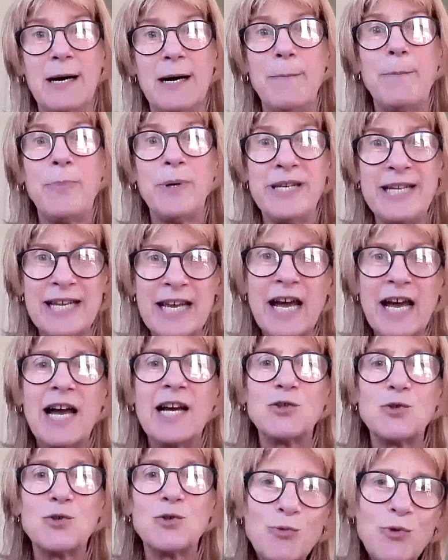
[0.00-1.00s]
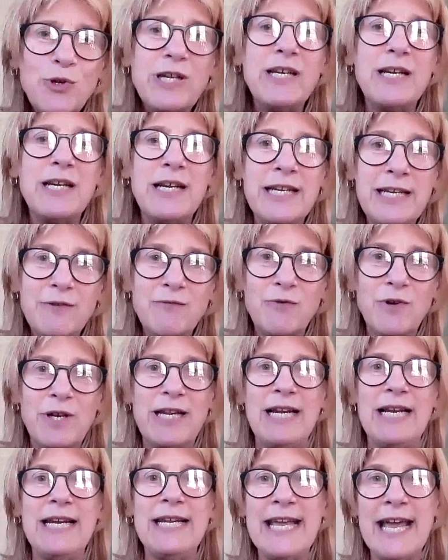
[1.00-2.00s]
but it has really,
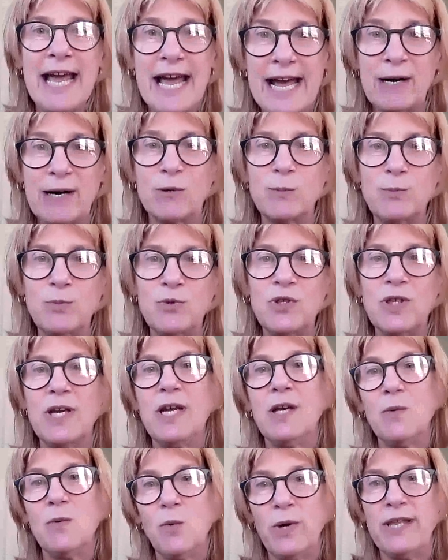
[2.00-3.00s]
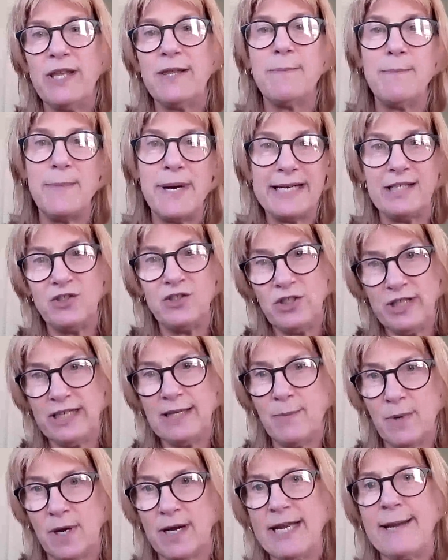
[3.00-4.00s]
really helped with
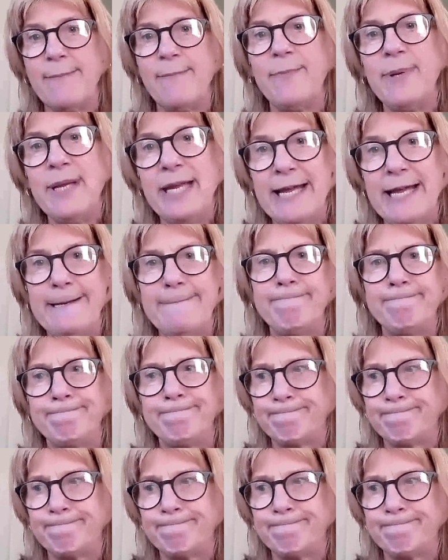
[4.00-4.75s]
managing my MPN.